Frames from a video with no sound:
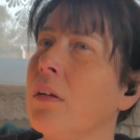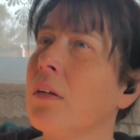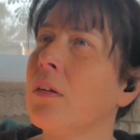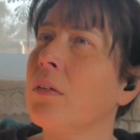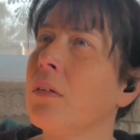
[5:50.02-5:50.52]
Uh
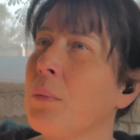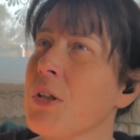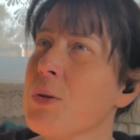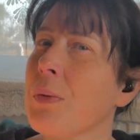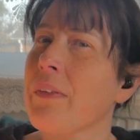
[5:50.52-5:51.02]
oh.
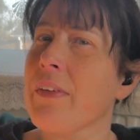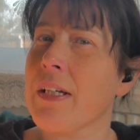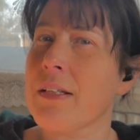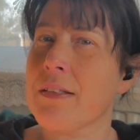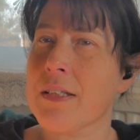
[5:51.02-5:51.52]
Which one of
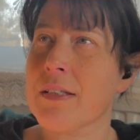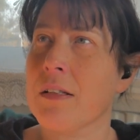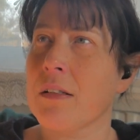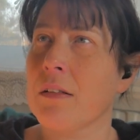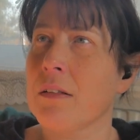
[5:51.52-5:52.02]
these is
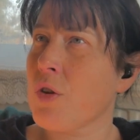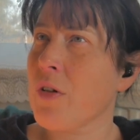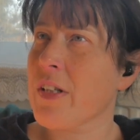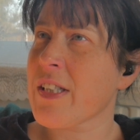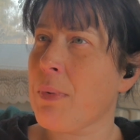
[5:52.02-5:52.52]
the
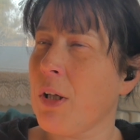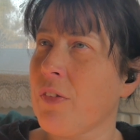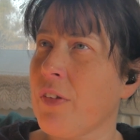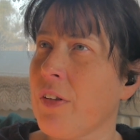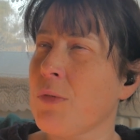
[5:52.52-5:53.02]

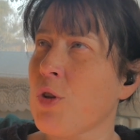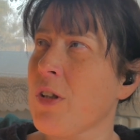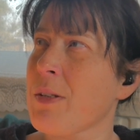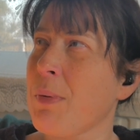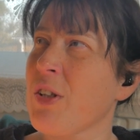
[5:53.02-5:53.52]
transplant?
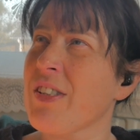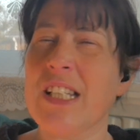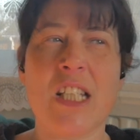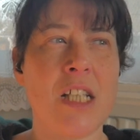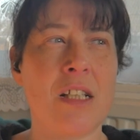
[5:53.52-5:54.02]
Transplantee?